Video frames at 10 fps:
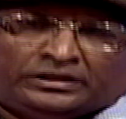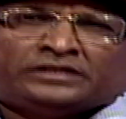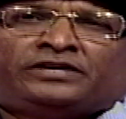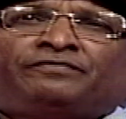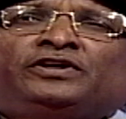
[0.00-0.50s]
The
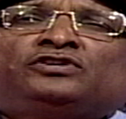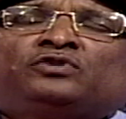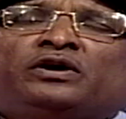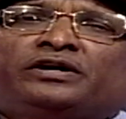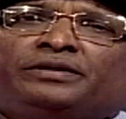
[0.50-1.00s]
safety
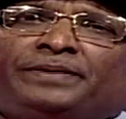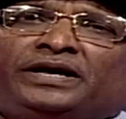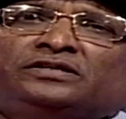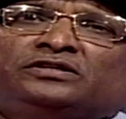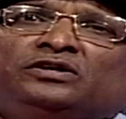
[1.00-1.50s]
stock
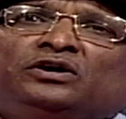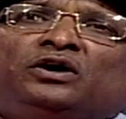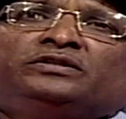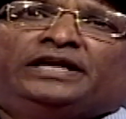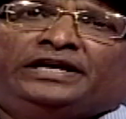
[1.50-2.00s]
depends
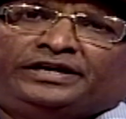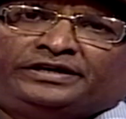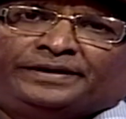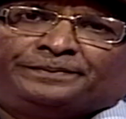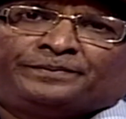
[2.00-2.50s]
on the lead
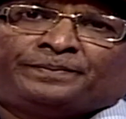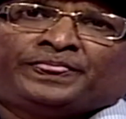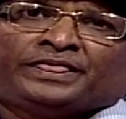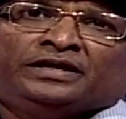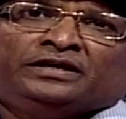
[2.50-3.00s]
time.
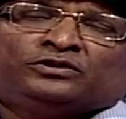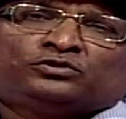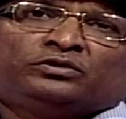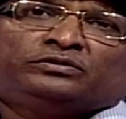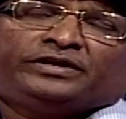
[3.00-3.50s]

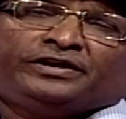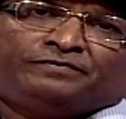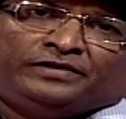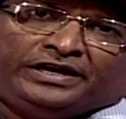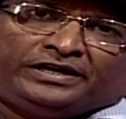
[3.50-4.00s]
So
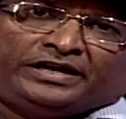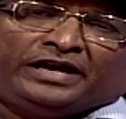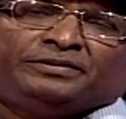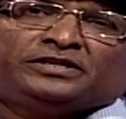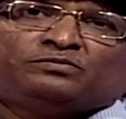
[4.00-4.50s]
if lead
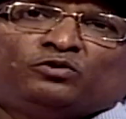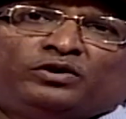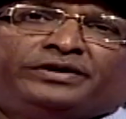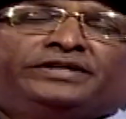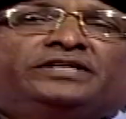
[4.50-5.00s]
time is
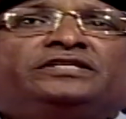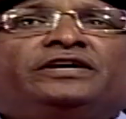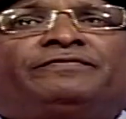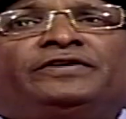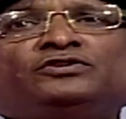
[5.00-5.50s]
more,
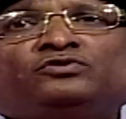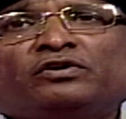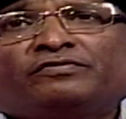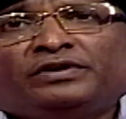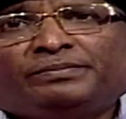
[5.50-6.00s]
safety
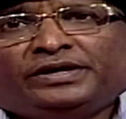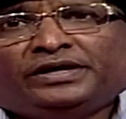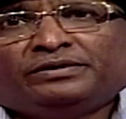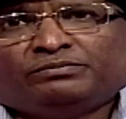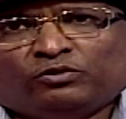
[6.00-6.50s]
stock will be
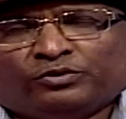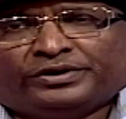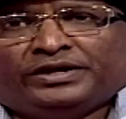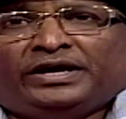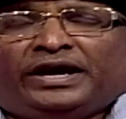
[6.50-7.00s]
more.
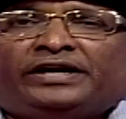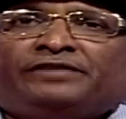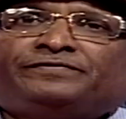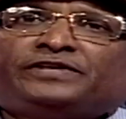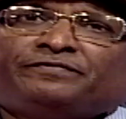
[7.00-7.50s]
And
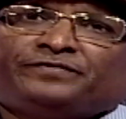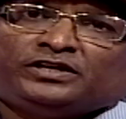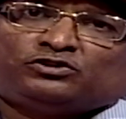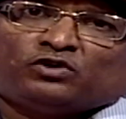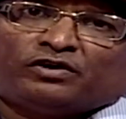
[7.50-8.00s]
if
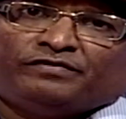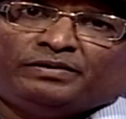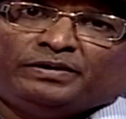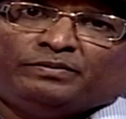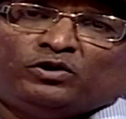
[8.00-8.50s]
safety stock will
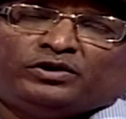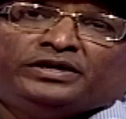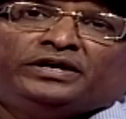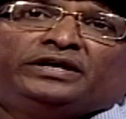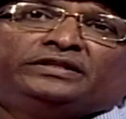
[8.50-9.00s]
be more,
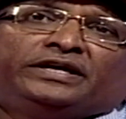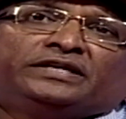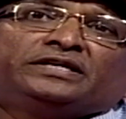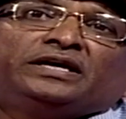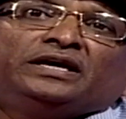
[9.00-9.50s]
there
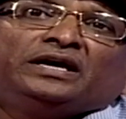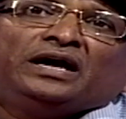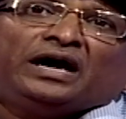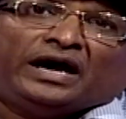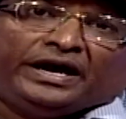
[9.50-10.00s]
is a
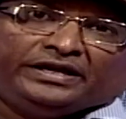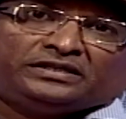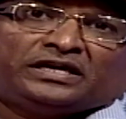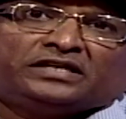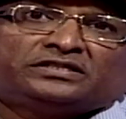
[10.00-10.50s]
high
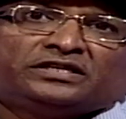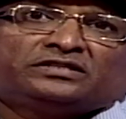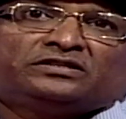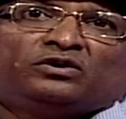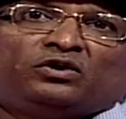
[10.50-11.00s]

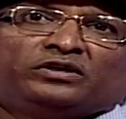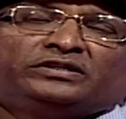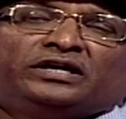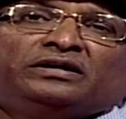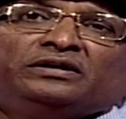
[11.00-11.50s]
chances or
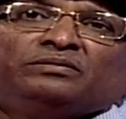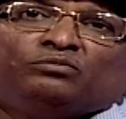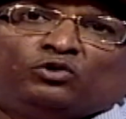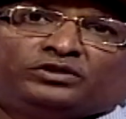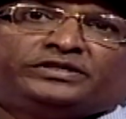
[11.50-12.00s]
the
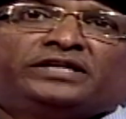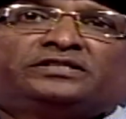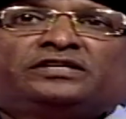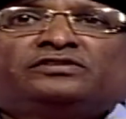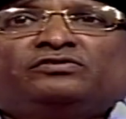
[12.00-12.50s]
more
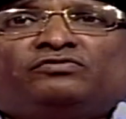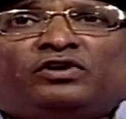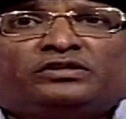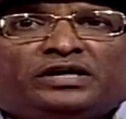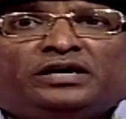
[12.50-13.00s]
chances
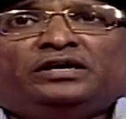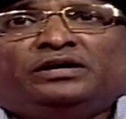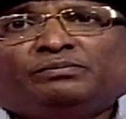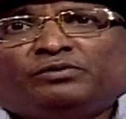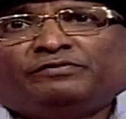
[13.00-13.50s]
for the
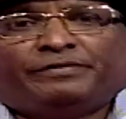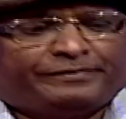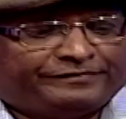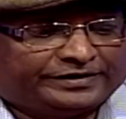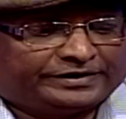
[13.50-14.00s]
bullwhip
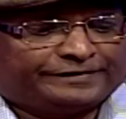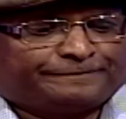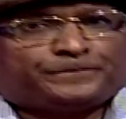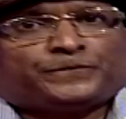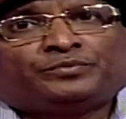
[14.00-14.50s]
effect.
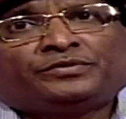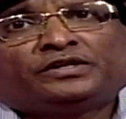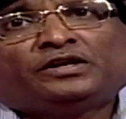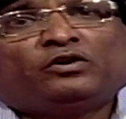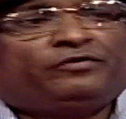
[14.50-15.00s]

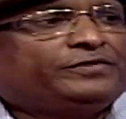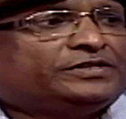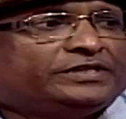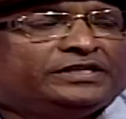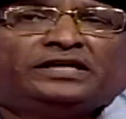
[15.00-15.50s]
Now, if we
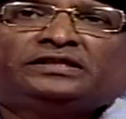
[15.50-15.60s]
see the